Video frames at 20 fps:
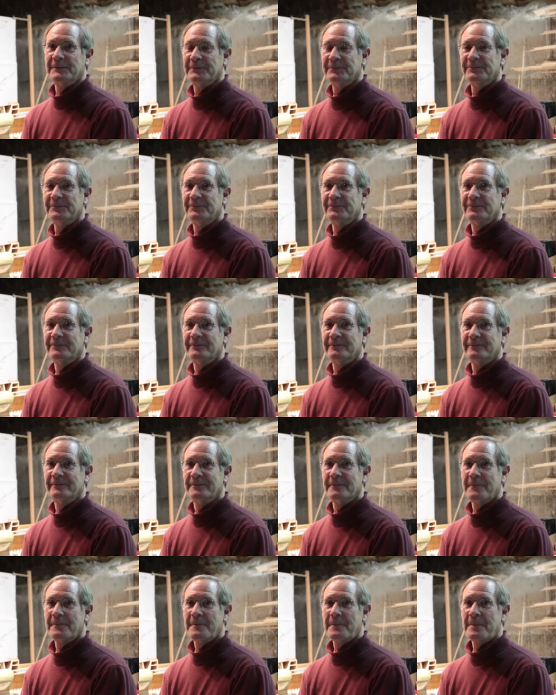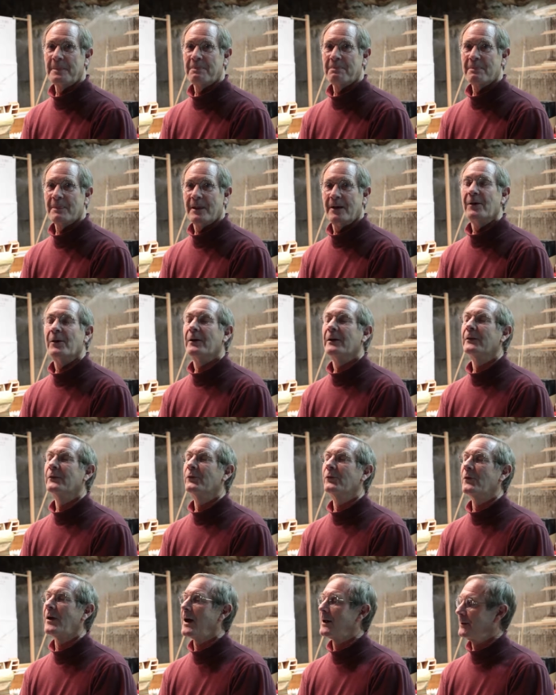But nobody dies if you screw it up.
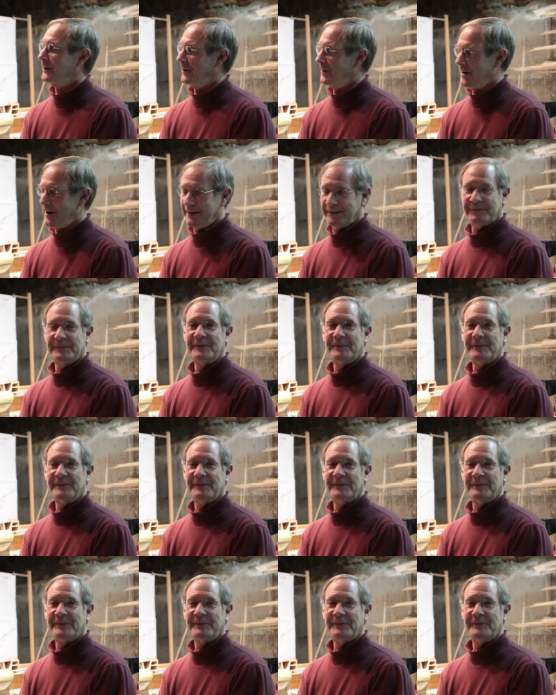exactly right.